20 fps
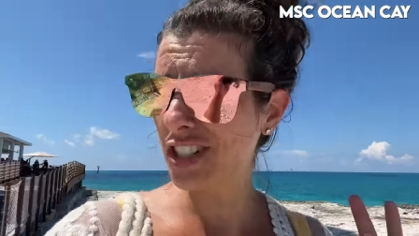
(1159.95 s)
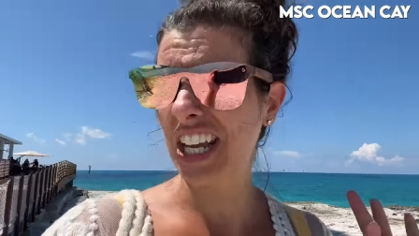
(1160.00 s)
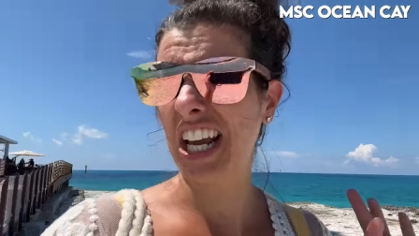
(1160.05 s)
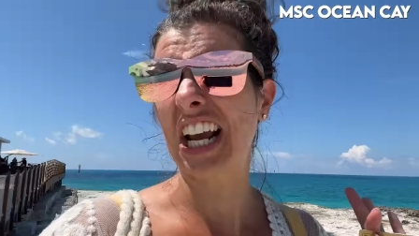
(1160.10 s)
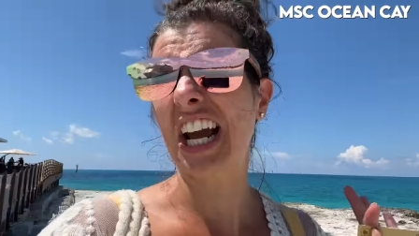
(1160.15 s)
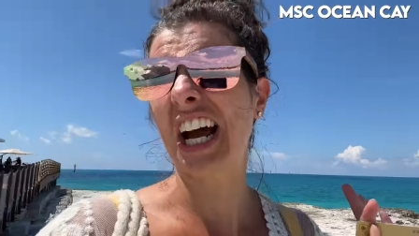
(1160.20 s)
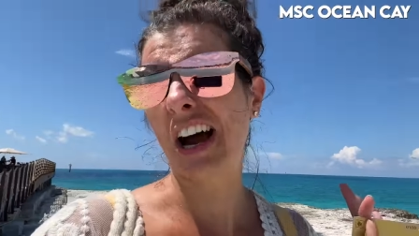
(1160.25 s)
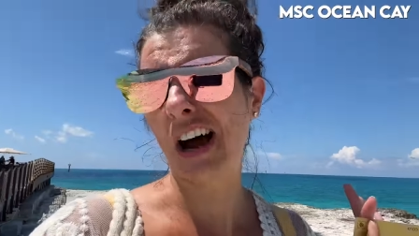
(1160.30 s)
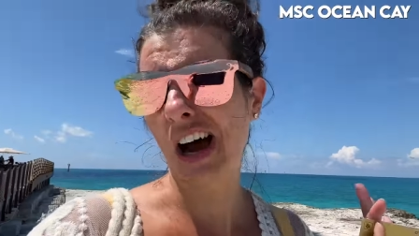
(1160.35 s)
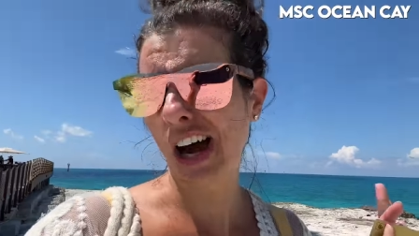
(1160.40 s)

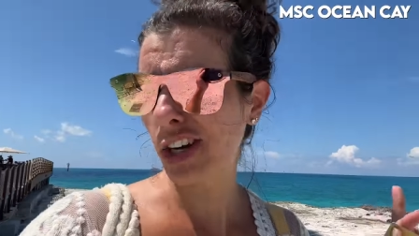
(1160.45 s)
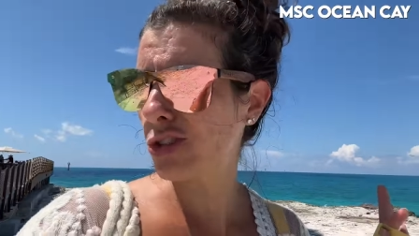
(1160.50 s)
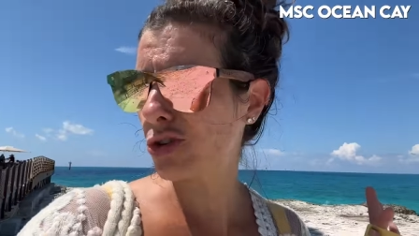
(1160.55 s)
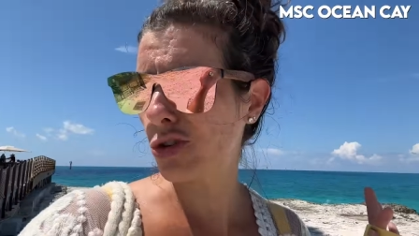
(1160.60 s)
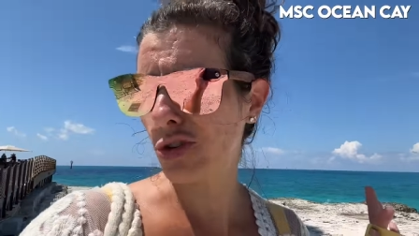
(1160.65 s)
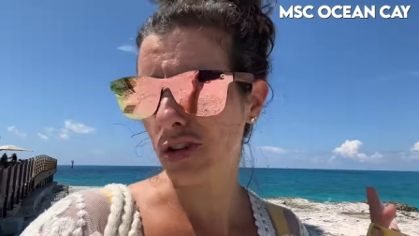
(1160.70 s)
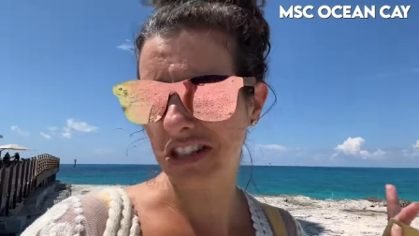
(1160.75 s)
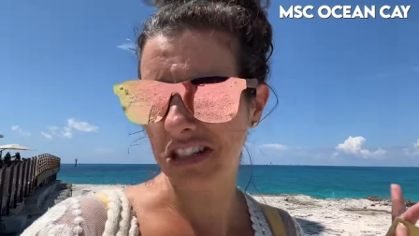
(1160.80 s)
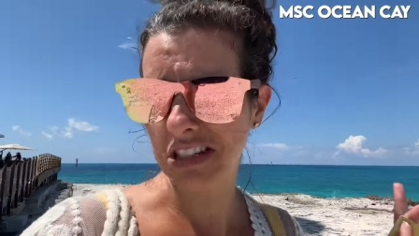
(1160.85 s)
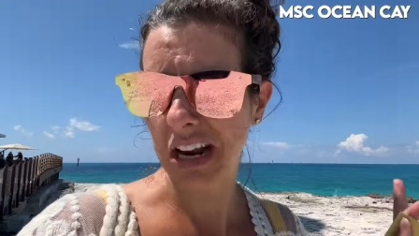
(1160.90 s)
like
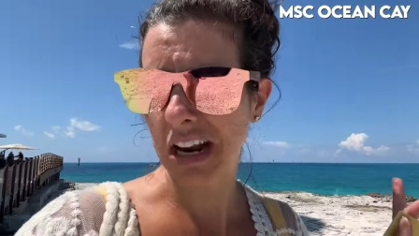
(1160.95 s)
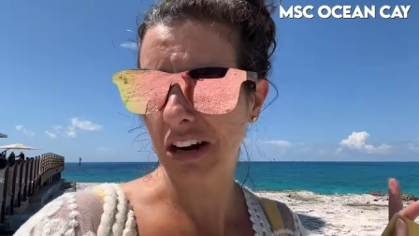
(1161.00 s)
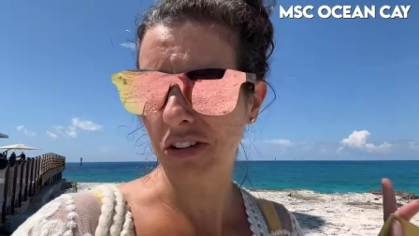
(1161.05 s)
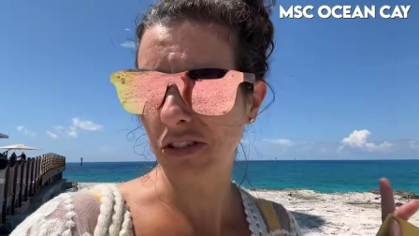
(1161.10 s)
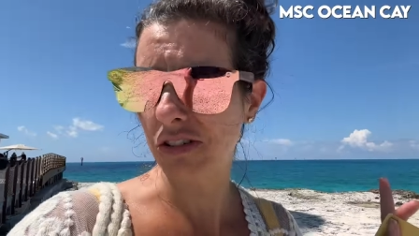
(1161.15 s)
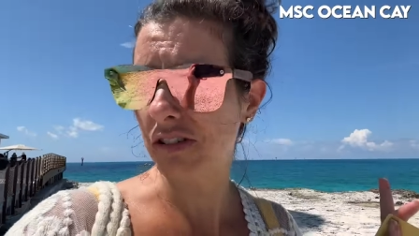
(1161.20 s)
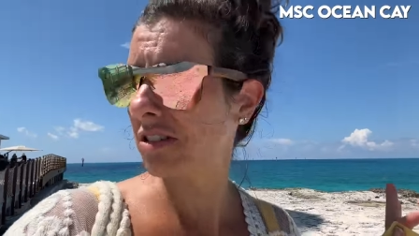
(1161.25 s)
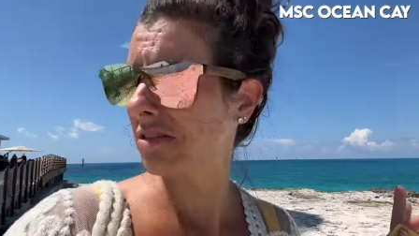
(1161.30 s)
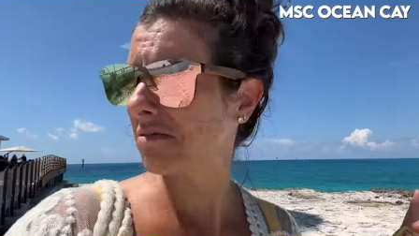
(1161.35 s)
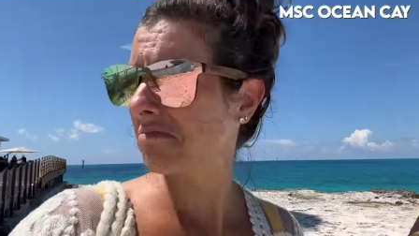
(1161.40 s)
100
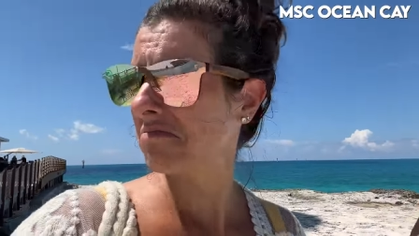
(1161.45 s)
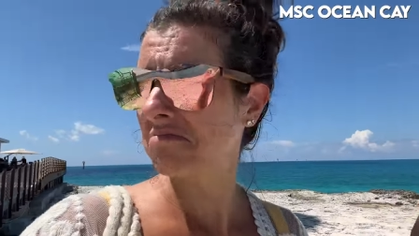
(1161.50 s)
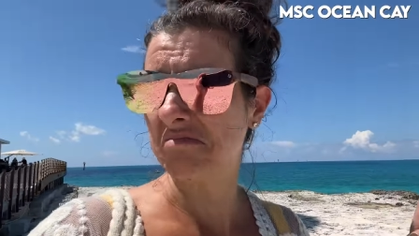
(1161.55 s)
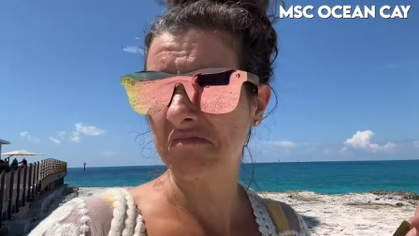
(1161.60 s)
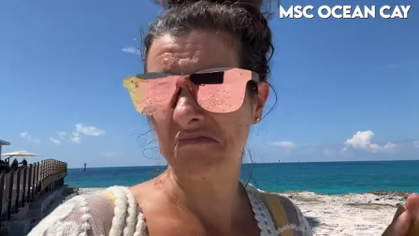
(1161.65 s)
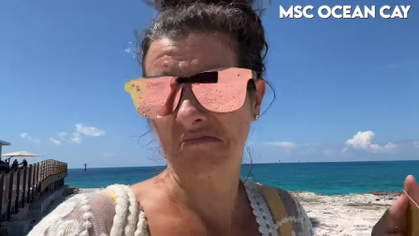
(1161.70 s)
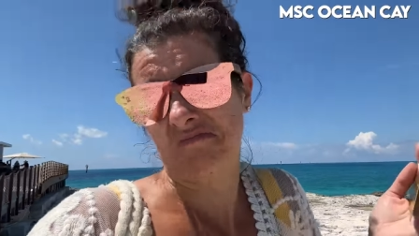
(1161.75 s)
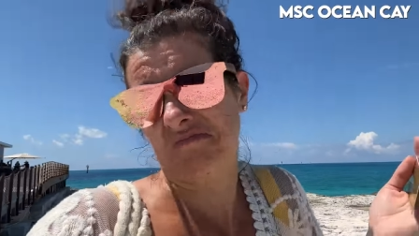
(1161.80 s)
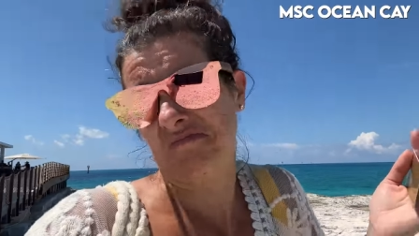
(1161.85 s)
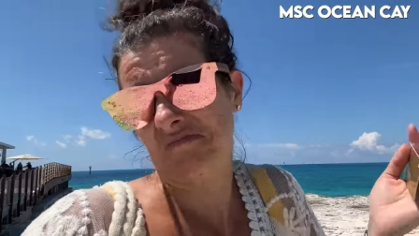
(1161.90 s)
stairs.
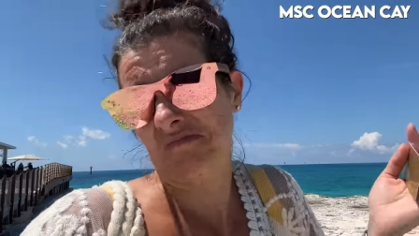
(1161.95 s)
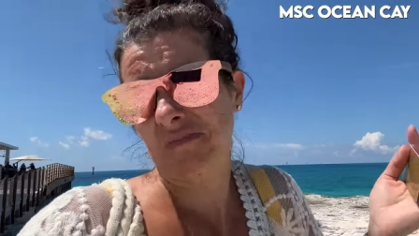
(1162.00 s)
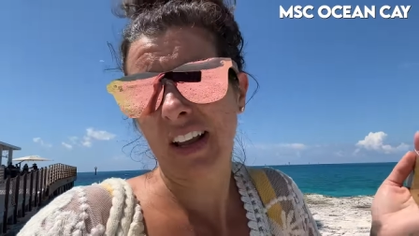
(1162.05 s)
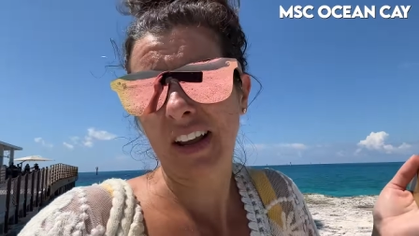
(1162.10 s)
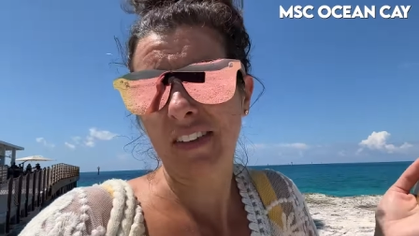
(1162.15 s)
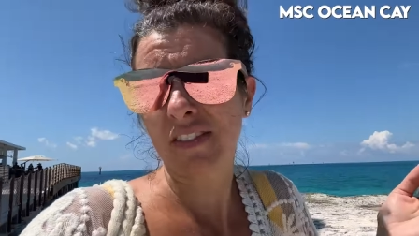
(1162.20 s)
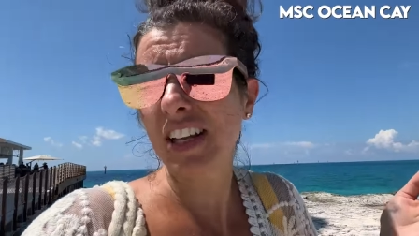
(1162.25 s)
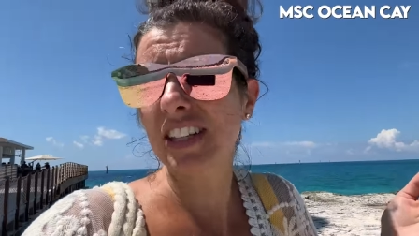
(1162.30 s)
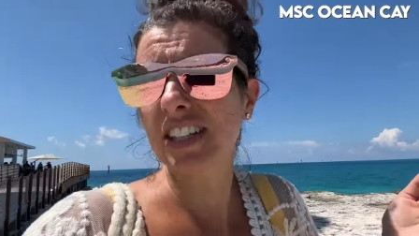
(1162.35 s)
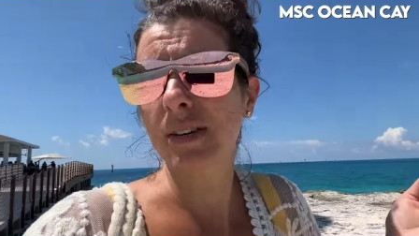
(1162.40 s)

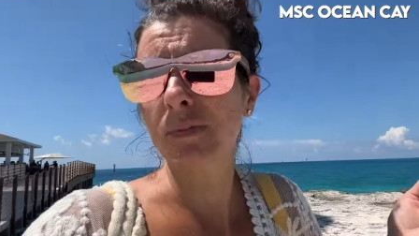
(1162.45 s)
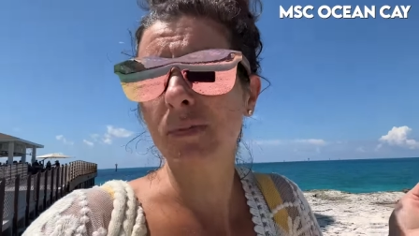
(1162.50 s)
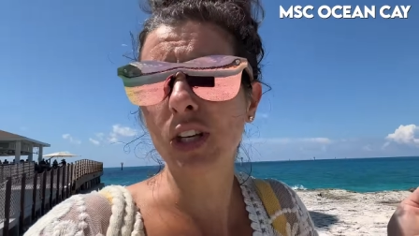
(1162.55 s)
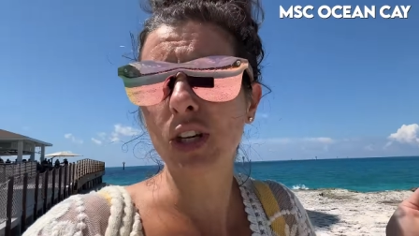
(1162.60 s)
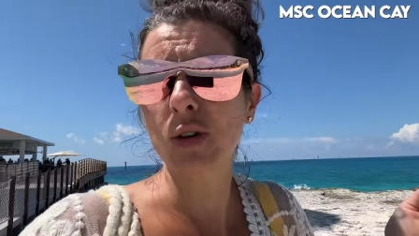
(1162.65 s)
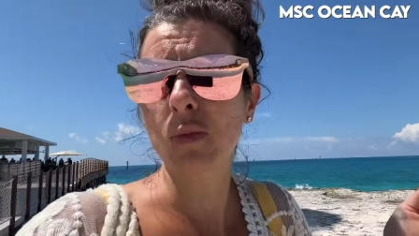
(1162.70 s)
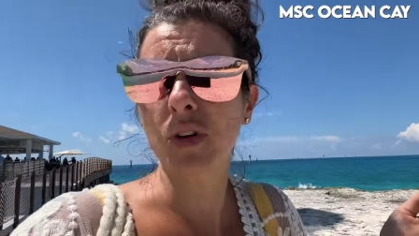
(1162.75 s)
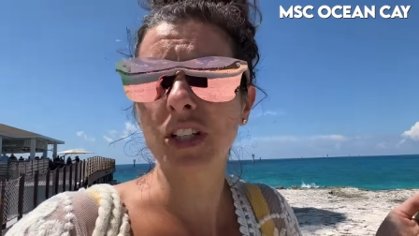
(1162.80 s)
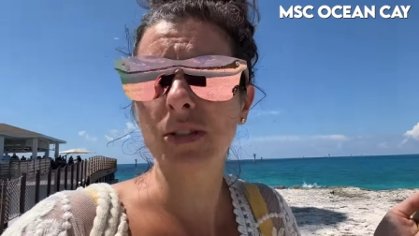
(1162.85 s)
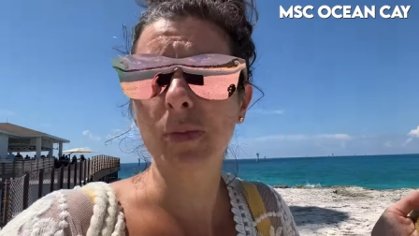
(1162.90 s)
If that's something
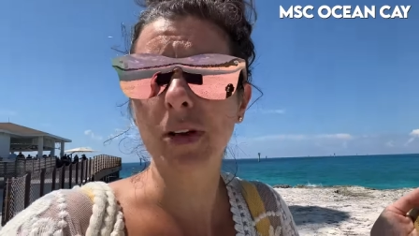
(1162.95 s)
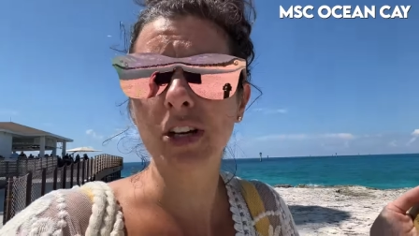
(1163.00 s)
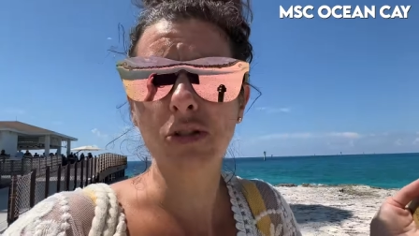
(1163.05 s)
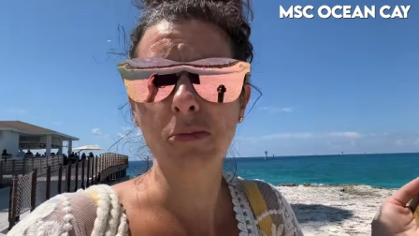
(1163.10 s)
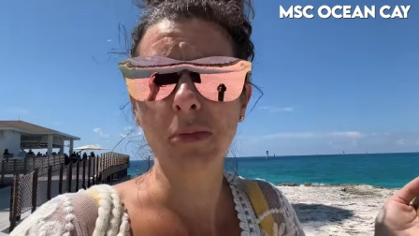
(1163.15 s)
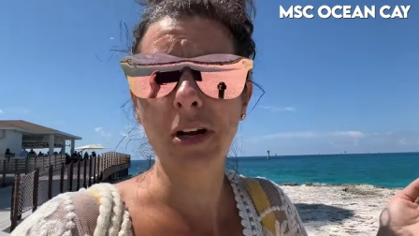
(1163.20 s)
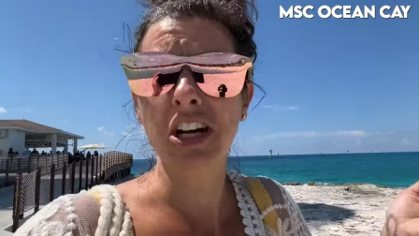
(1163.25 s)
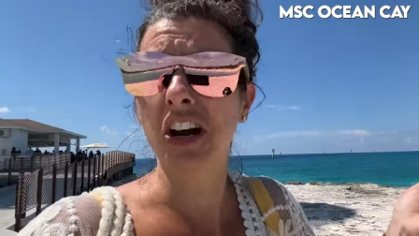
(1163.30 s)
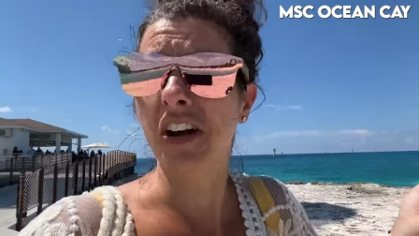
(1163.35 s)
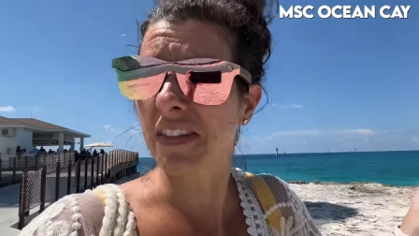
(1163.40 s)
you want to spend your
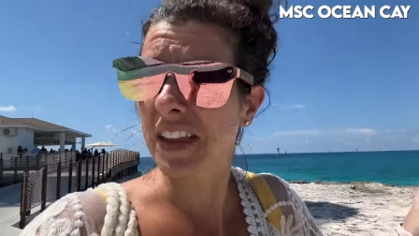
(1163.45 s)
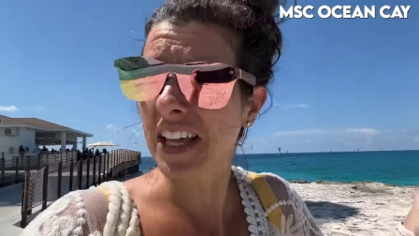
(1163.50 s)
money on,